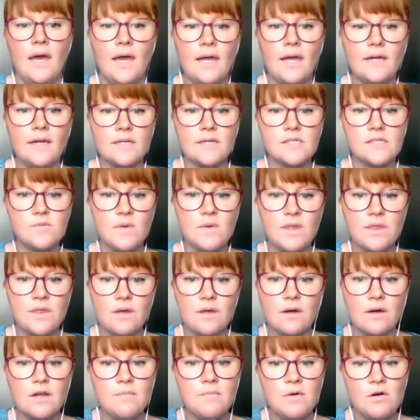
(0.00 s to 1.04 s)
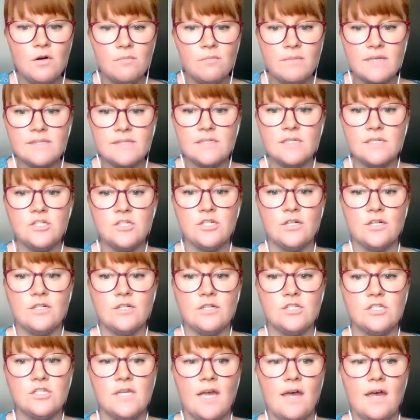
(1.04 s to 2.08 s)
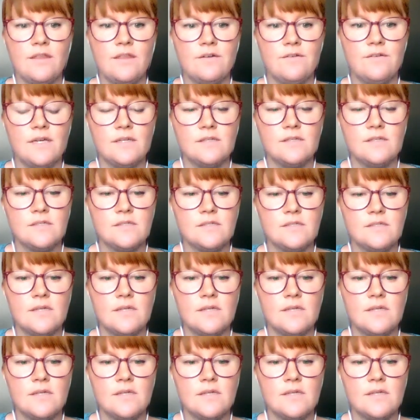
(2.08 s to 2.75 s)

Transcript: And as we thought about messy church gatherings